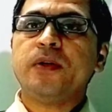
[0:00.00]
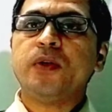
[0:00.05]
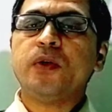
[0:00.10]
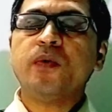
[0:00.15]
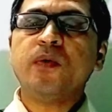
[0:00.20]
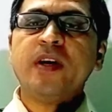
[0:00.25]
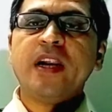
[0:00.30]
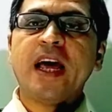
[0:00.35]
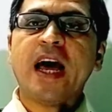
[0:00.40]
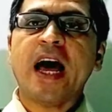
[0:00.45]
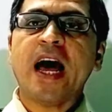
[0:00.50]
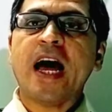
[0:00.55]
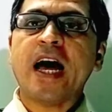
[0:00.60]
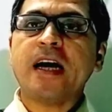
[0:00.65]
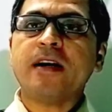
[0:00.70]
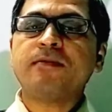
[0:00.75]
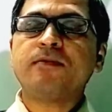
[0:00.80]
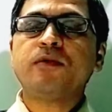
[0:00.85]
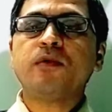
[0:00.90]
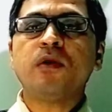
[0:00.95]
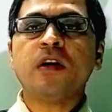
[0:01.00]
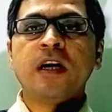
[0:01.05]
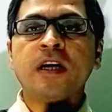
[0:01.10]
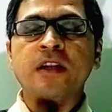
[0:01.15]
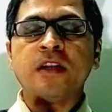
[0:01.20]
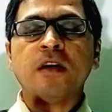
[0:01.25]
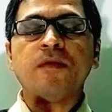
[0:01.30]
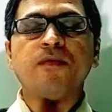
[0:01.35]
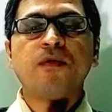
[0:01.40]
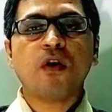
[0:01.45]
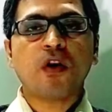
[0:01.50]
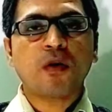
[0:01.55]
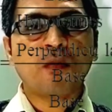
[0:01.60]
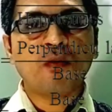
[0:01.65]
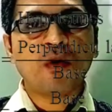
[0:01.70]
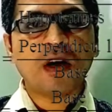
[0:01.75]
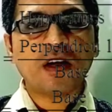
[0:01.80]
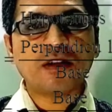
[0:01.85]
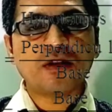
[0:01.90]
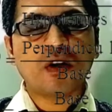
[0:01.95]
you will have to learn the
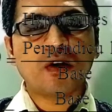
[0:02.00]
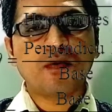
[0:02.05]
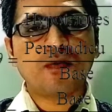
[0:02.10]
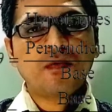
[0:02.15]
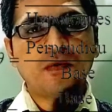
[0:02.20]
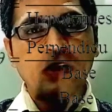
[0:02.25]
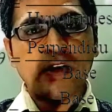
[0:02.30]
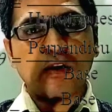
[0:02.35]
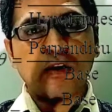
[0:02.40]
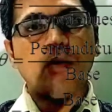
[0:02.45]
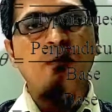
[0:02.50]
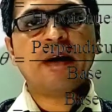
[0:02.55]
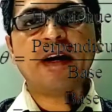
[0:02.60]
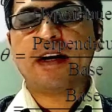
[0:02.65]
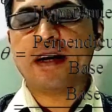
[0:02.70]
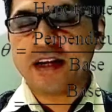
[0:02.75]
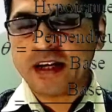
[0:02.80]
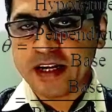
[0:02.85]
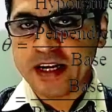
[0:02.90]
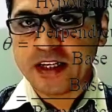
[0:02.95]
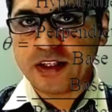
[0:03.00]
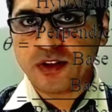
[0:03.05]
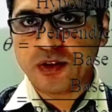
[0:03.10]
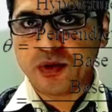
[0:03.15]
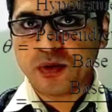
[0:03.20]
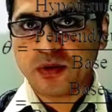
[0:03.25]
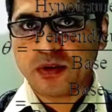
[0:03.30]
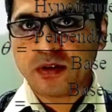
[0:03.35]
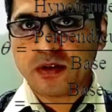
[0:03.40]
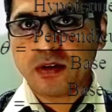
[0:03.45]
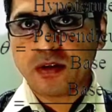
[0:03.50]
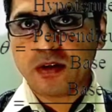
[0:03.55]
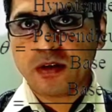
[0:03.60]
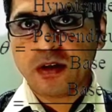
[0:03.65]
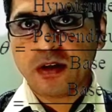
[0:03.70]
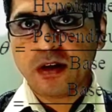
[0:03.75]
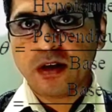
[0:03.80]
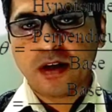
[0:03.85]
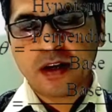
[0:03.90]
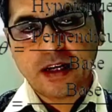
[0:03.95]
formulas of trigonometric ratios,
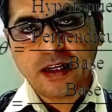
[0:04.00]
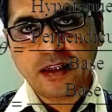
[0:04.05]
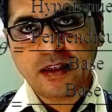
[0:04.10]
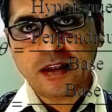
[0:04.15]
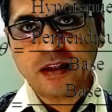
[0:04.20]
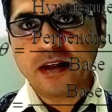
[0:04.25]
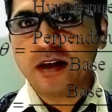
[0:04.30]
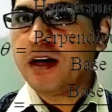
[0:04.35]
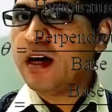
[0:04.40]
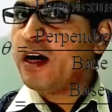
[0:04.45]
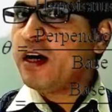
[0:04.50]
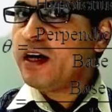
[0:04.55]
right?